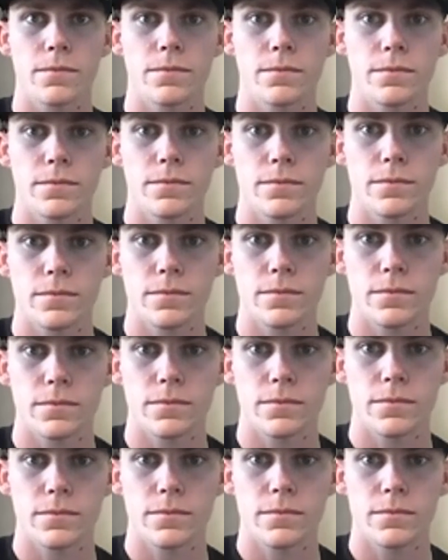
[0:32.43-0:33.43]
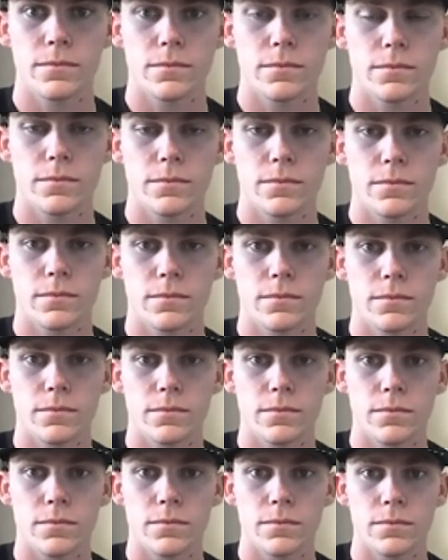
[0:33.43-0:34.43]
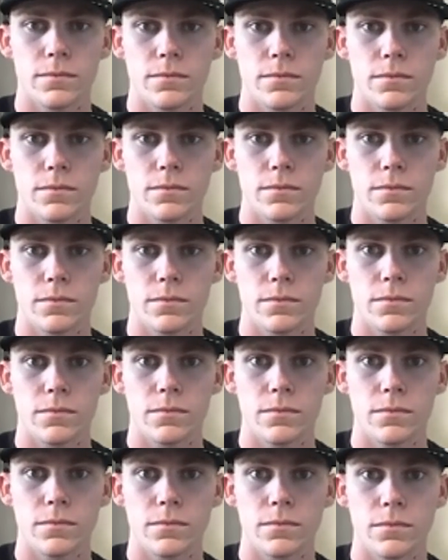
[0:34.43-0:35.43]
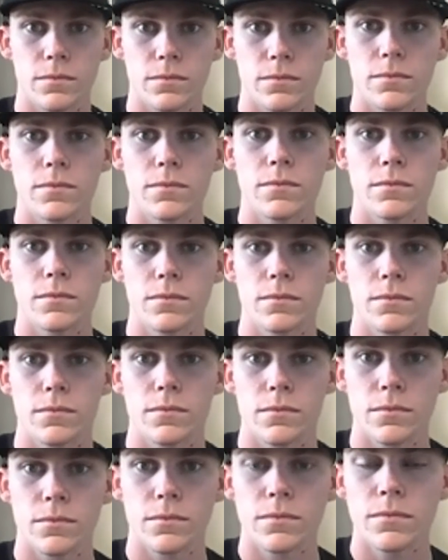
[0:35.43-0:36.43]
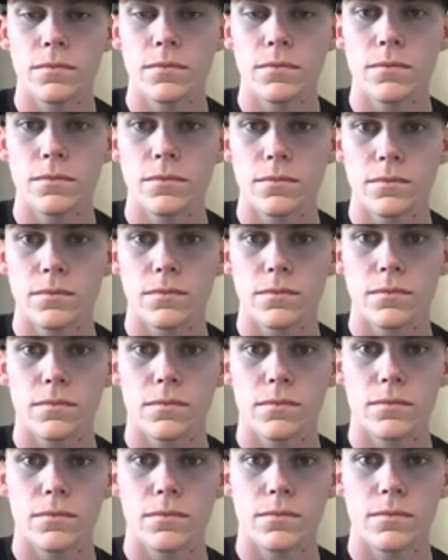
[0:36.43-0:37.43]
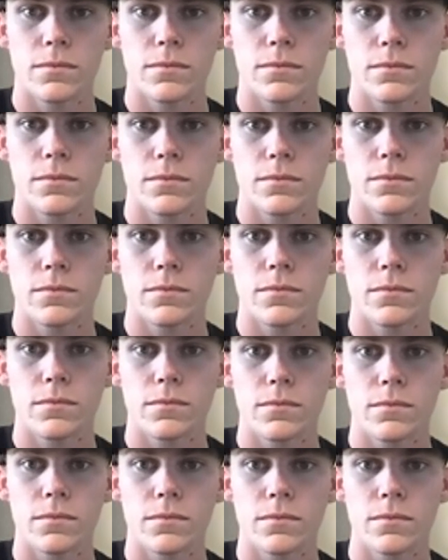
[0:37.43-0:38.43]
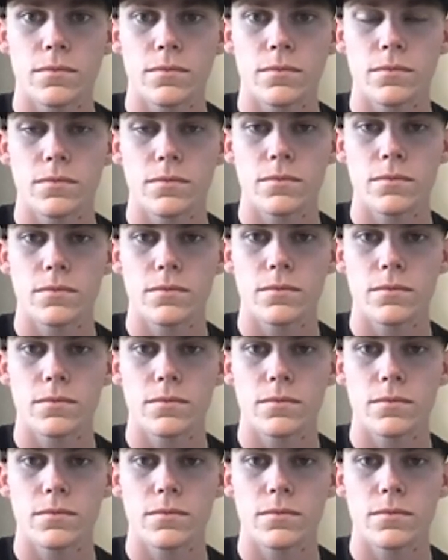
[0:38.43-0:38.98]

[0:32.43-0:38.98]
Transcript: No words are spoken by the person on screen.